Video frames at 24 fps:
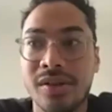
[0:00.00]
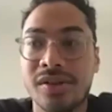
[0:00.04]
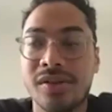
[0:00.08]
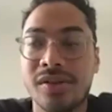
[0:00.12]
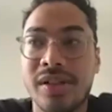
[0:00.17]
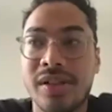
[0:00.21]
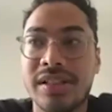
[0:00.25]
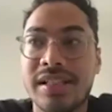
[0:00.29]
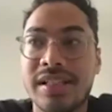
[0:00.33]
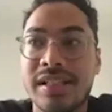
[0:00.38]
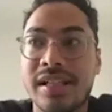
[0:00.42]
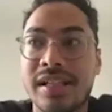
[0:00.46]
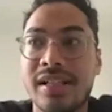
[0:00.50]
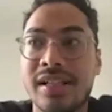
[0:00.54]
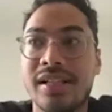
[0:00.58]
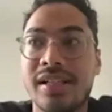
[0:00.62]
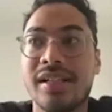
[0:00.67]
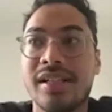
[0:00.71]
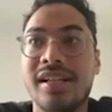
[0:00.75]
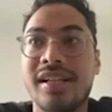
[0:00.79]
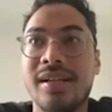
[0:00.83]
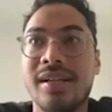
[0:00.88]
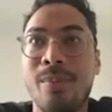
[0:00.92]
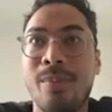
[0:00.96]
So I think
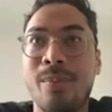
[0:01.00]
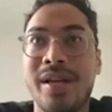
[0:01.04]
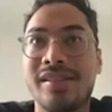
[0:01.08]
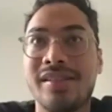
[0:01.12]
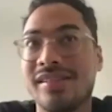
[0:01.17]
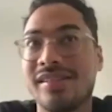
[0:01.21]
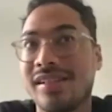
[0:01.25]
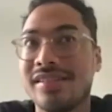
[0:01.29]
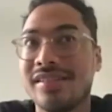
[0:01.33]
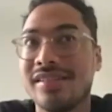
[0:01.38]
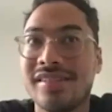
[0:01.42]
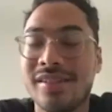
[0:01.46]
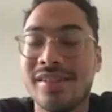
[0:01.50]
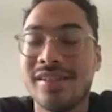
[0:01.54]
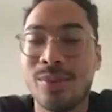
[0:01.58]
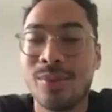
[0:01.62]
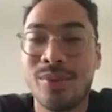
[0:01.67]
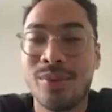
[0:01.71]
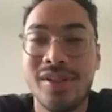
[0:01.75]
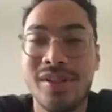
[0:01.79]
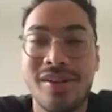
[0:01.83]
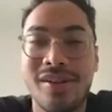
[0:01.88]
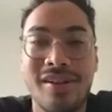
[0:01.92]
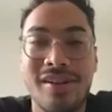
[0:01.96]
it makes sense that
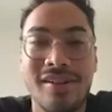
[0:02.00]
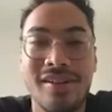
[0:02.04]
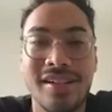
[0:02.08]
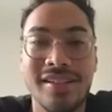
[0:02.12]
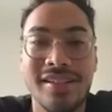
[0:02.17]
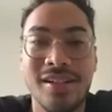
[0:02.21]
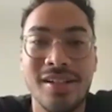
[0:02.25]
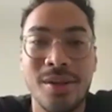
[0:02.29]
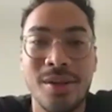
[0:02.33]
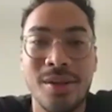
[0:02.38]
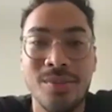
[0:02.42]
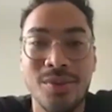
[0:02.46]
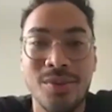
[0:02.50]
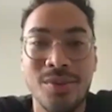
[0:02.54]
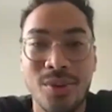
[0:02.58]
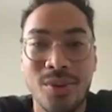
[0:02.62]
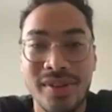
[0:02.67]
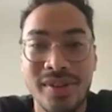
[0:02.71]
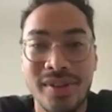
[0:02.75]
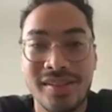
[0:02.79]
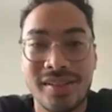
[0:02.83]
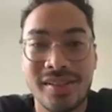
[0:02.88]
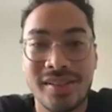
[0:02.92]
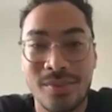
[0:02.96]
we all ended up doing
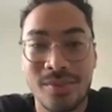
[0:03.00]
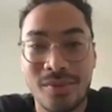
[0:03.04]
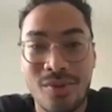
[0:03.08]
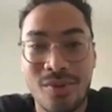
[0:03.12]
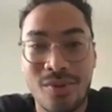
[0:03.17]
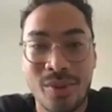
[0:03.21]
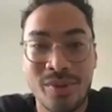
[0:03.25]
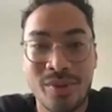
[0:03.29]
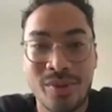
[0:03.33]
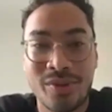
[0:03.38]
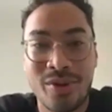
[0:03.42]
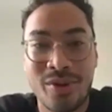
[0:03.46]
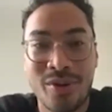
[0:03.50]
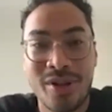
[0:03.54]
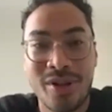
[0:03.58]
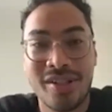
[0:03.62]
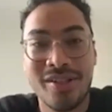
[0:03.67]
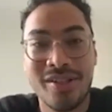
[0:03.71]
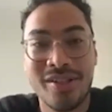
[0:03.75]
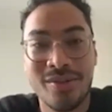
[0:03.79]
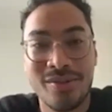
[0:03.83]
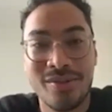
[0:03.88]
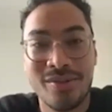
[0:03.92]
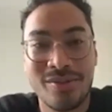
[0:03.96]
some form of
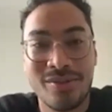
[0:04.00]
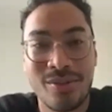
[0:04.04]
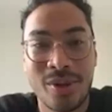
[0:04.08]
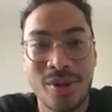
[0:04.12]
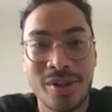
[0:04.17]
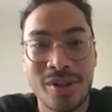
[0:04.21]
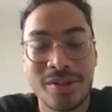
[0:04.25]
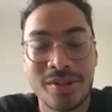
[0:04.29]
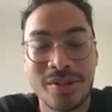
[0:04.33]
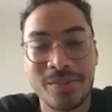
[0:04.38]
creative work.